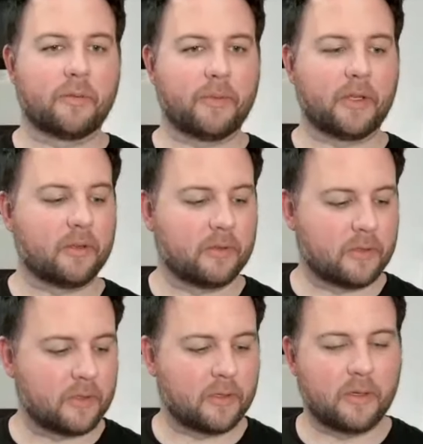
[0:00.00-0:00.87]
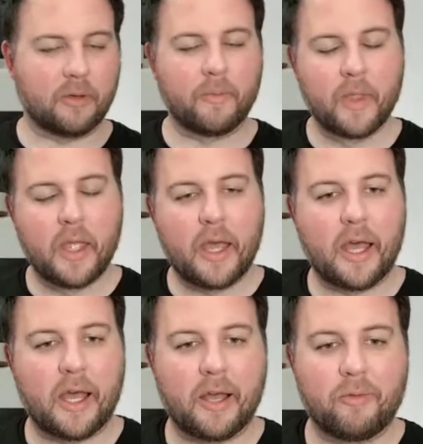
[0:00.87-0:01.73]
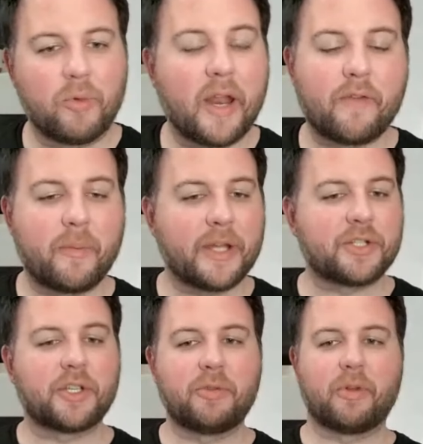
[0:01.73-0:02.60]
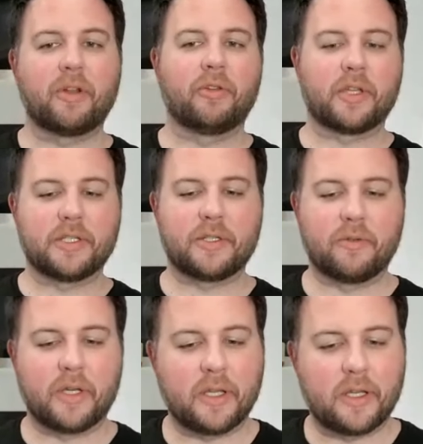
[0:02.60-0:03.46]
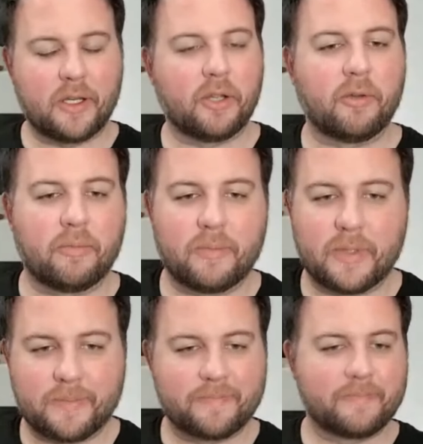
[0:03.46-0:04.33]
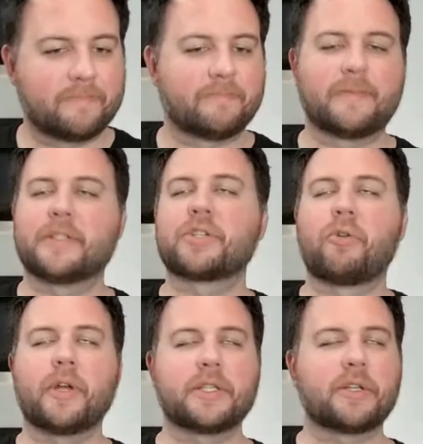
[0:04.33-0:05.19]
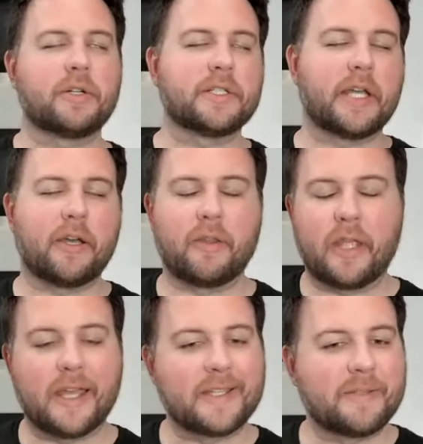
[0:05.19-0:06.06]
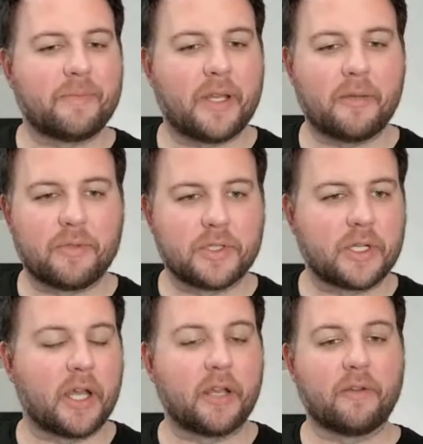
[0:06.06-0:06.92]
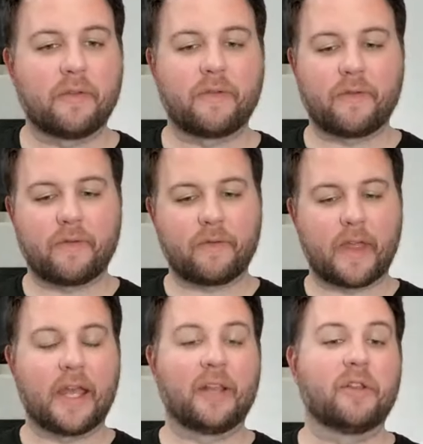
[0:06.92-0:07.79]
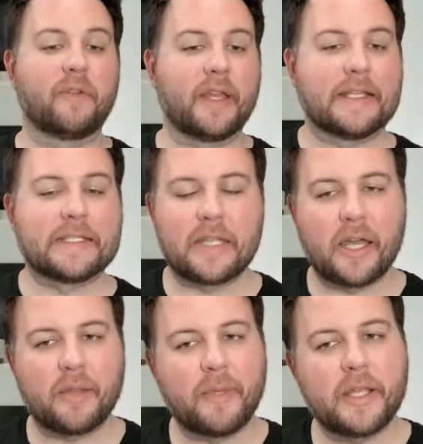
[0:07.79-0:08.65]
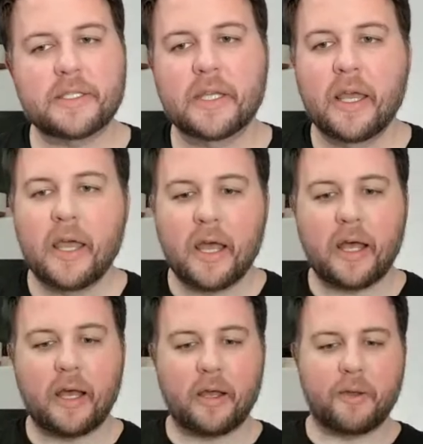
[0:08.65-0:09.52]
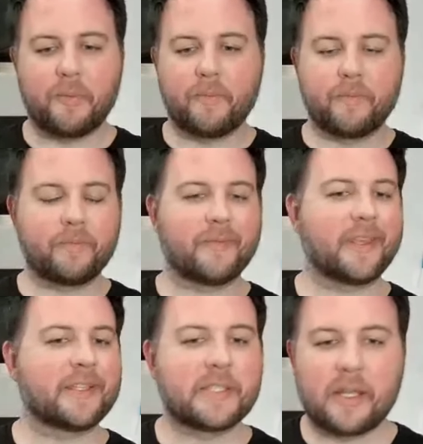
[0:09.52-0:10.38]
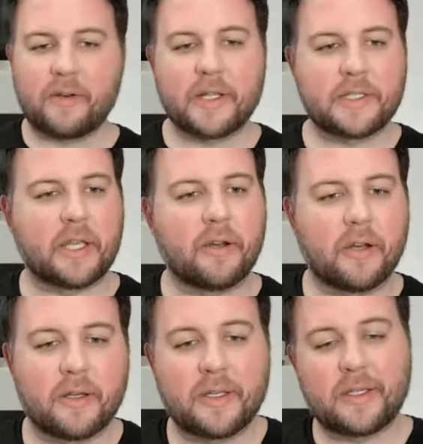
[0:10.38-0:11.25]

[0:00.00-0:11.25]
I mean, you know, uh, whatever metric you want to look into it, you know, scoring's gone down. He hasn't been able to kind of elevate his line mates um, et cetera, et cetera.